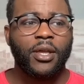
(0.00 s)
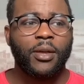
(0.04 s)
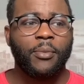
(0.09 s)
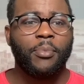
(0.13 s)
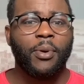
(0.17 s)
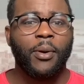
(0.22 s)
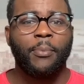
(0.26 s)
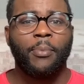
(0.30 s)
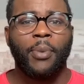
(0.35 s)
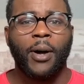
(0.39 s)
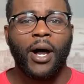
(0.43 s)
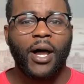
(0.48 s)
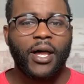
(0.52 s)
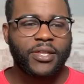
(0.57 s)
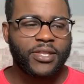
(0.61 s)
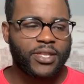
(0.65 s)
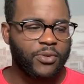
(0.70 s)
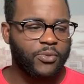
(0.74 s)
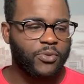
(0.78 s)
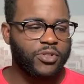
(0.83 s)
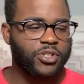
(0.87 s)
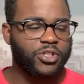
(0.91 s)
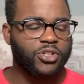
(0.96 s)
But
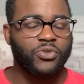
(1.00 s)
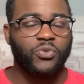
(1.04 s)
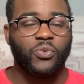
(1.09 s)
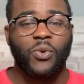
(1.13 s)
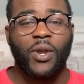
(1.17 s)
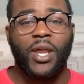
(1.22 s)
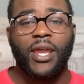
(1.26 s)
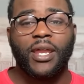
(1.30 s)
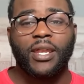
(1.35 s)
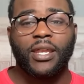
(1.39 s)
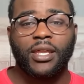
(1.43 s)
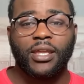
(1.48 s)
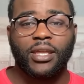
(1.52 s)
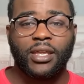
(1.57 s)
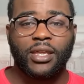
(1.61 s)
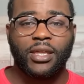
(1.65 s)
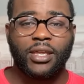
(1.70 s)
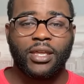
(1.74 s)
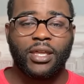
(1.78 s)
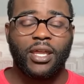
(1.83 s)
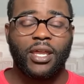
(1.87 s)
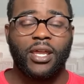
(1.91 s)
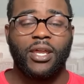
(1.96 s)
Boston was just waiting
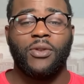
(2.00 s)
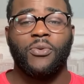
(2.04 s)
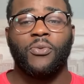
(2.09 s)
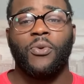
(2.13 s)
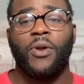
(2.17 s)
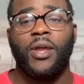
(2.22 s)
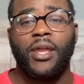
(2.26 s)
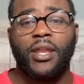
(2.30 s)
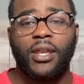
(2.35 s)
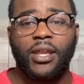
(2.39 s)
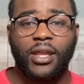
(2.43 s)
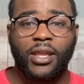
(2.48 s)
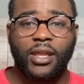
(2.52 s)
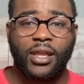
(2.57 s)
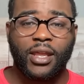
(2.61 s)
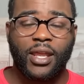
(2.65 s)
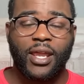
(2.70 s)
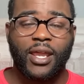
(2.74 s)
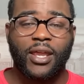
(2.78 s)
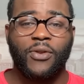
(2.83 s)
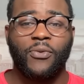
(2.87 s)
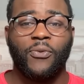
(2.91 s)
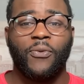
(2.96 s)
and waiting
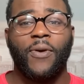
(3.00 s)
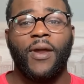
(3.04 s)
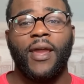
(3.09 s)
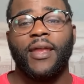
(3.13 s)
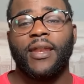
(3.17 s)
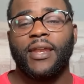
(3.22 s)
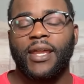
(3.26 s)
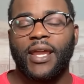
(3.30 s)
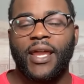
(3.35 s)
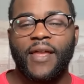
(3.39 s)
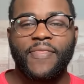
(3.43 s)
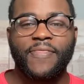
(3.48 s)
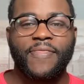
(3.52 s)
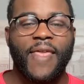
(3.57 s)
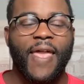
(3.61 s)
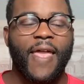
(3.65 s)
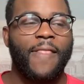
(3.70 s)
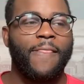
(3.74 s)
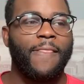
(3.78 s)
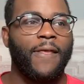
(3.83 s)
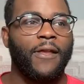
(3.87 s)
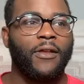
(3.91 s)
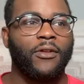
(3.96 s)
and waiting. And
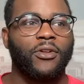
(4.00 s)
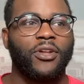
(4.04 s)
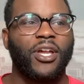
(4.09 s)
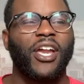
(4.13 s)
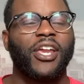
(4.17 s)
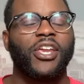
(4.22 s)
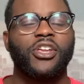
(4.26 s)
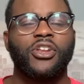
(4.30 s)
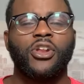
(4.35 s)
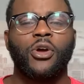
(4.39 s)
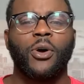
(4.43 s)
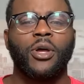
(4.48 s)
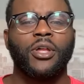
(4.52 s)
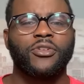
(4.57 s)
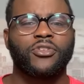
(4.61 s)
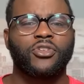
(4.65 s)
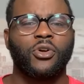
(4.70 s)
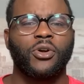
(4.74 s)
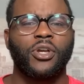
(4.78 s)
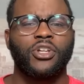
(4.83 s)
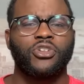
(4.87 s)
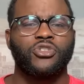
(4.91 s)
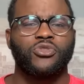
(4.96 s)
then they were like, you know what, let's
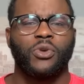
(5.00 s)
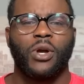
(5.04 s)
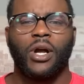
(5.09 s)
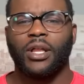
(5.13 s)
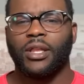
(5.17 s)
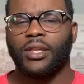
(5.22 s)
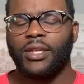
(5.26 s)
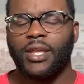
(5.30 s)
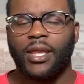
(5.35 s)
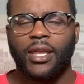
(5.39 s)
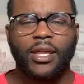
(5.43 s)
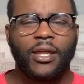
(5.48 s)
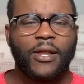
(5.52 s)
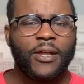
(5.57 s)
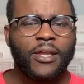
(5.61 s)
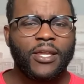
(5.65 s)
go get Drew Holiday.